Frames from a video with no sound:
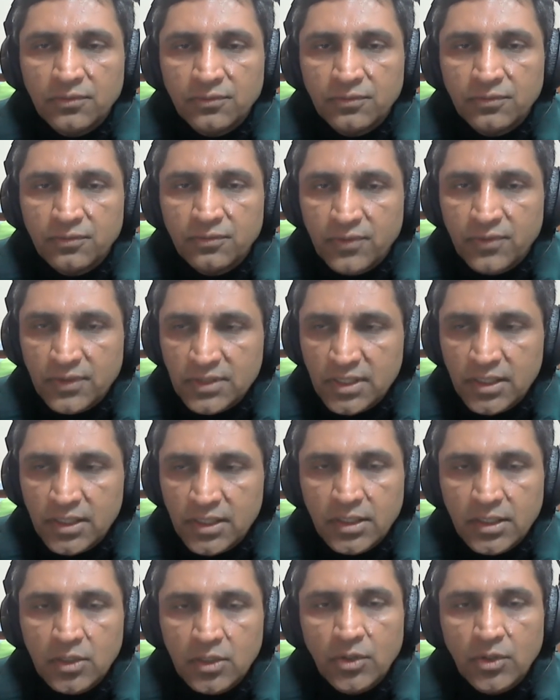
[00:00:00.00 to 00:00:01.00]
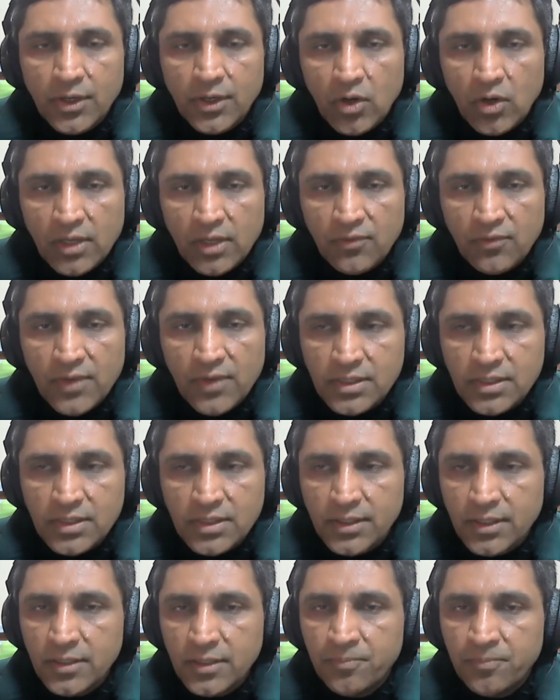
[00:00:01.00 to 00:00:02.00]
facility, good recording facility,
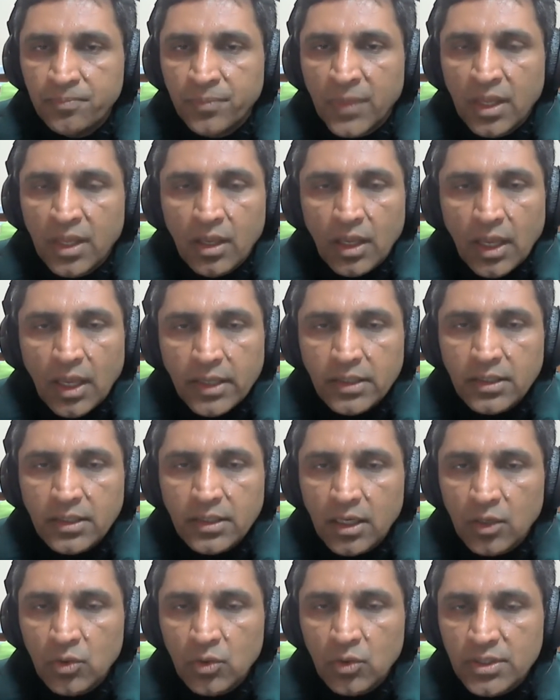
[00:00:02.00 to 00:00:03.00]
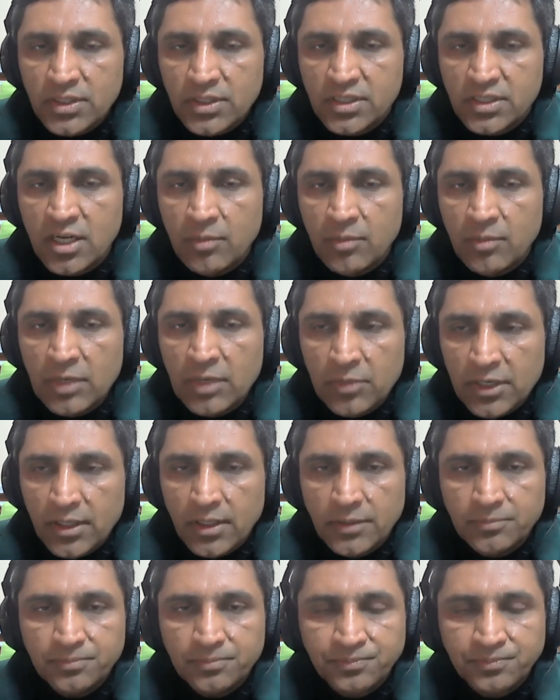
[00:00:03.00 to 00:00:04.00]
and a good streaming media.
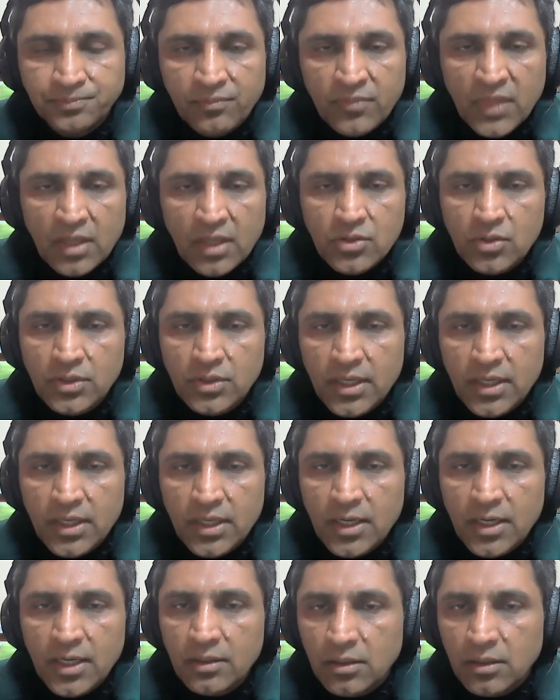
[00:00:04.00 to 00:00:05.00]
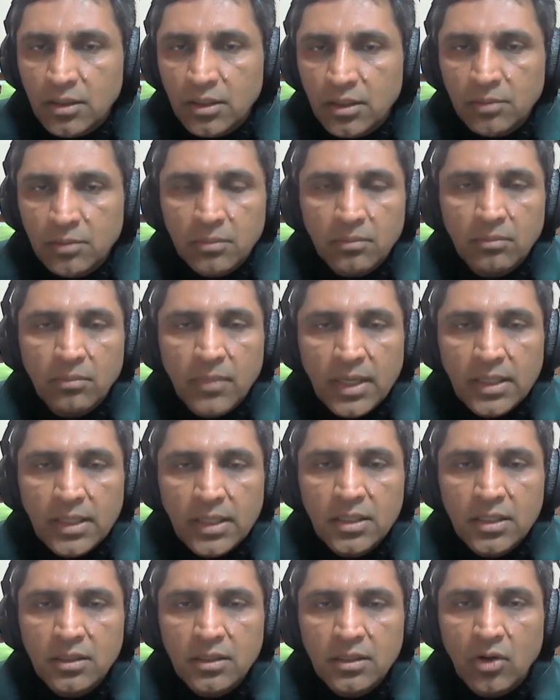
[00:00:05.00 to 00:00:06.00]
So there are uh,
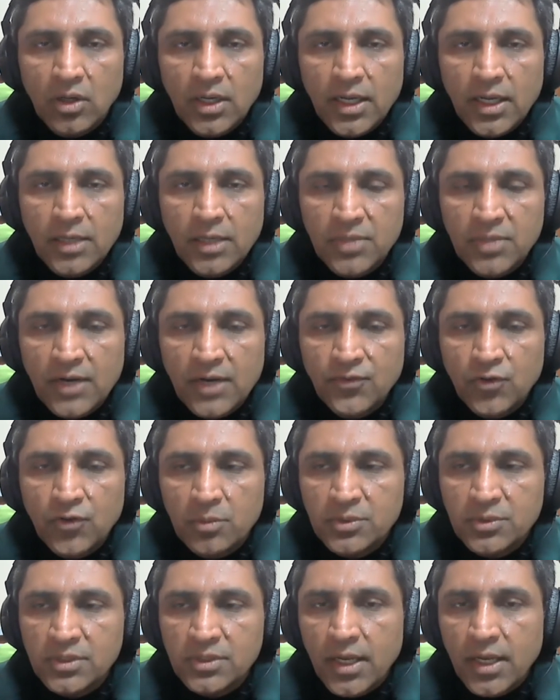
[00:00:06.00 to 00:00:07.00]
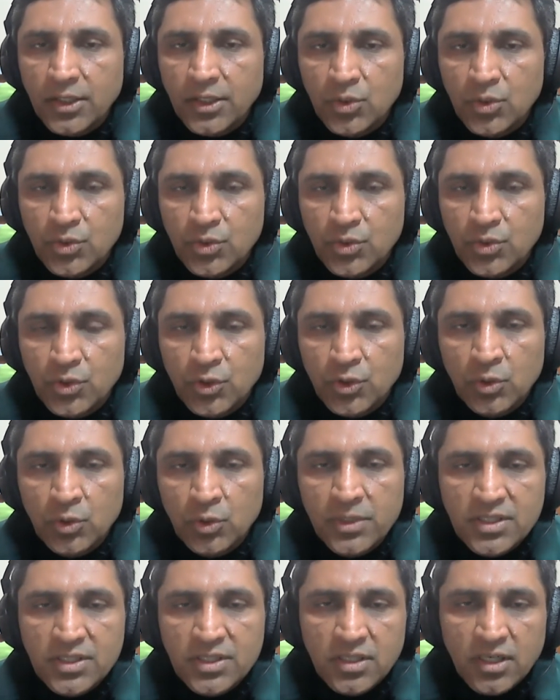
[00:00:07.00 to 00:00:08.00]
many online platforms like YouTube,
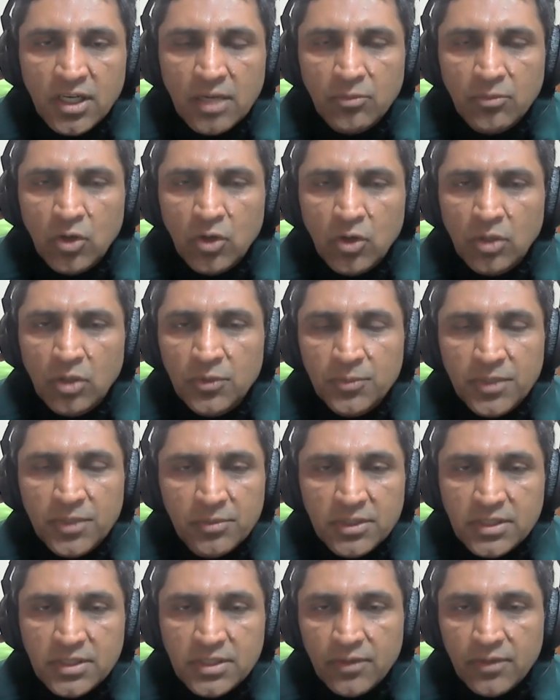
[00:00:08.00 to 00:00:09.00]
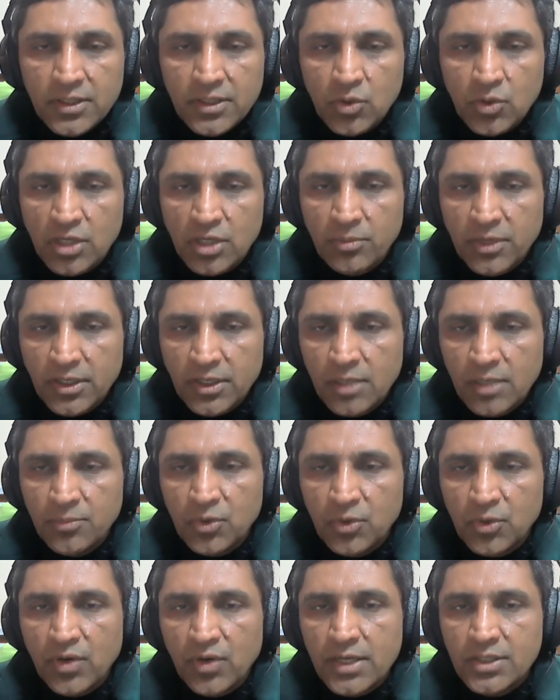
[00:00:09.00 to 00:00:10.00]
Instagram, almost pretty much every social media
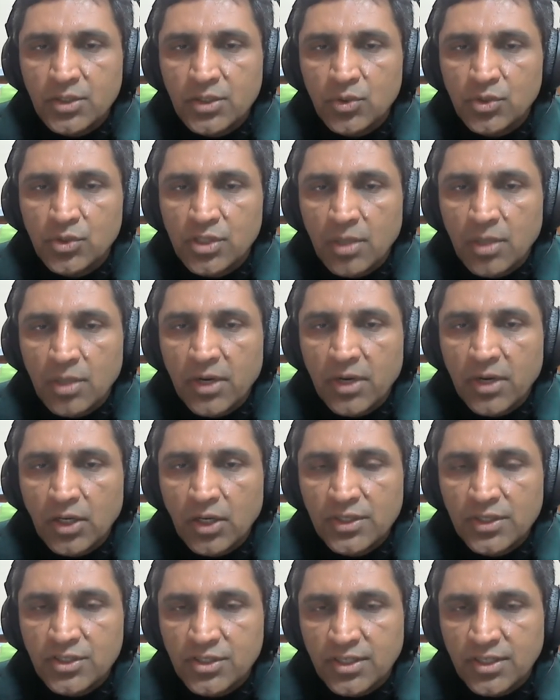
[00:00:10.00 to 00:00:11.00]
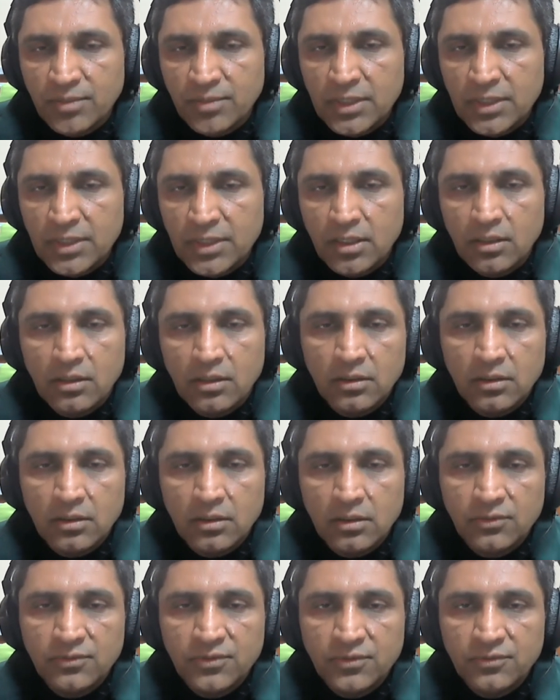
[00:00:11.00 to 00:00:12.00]
provides you some kind of a streaming
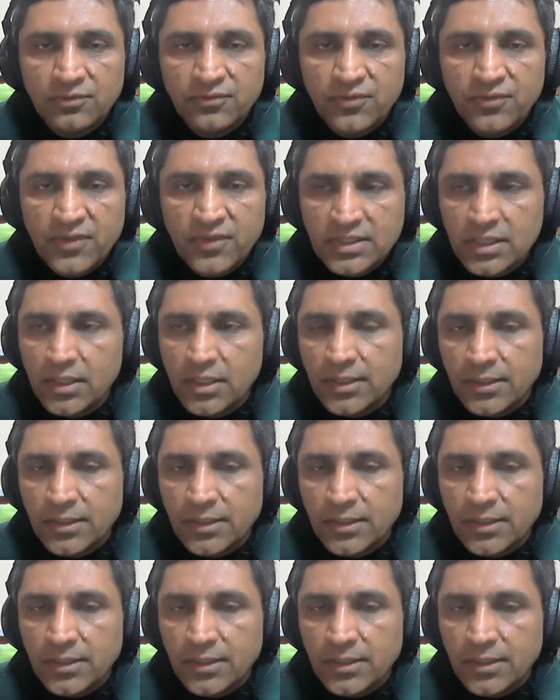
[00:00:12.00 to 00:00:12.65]
facility.